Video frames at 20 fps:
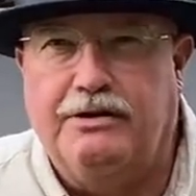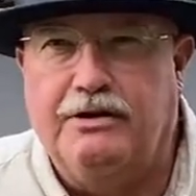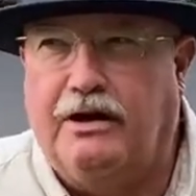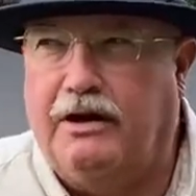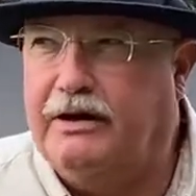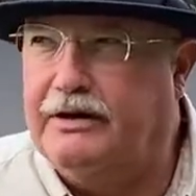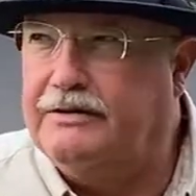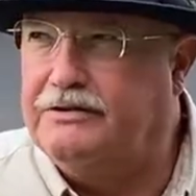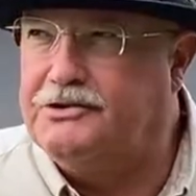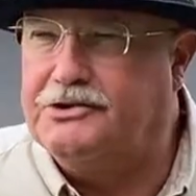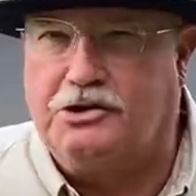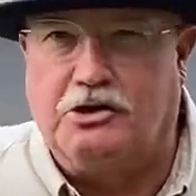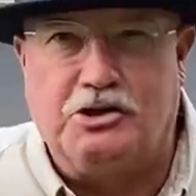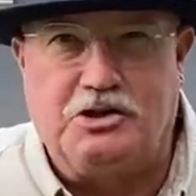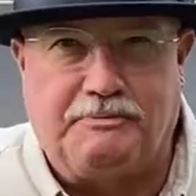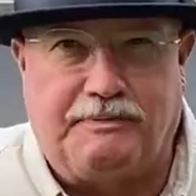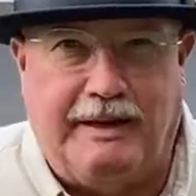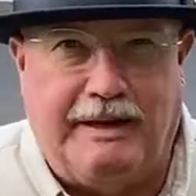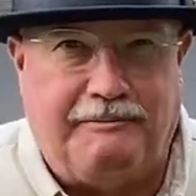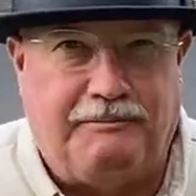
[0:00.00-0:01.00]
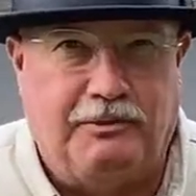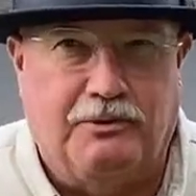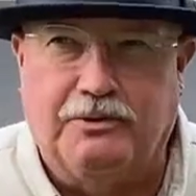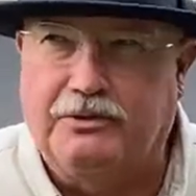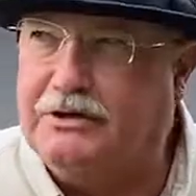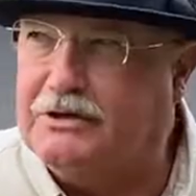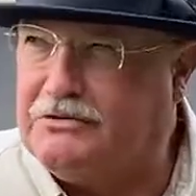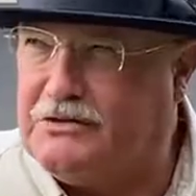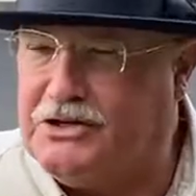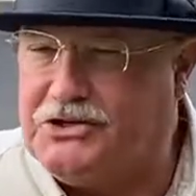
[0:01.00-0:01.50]
on church people
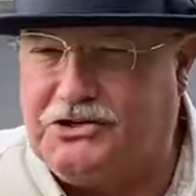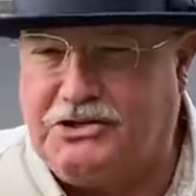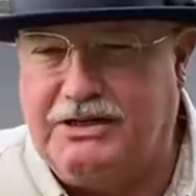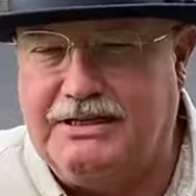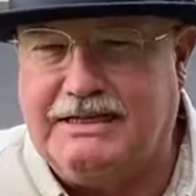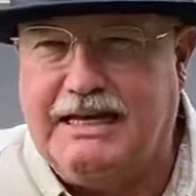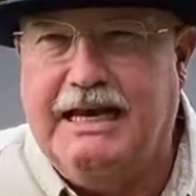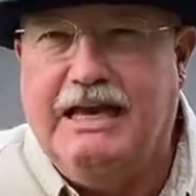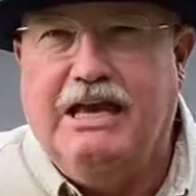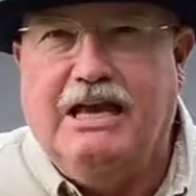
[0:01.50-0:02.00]
or Christians.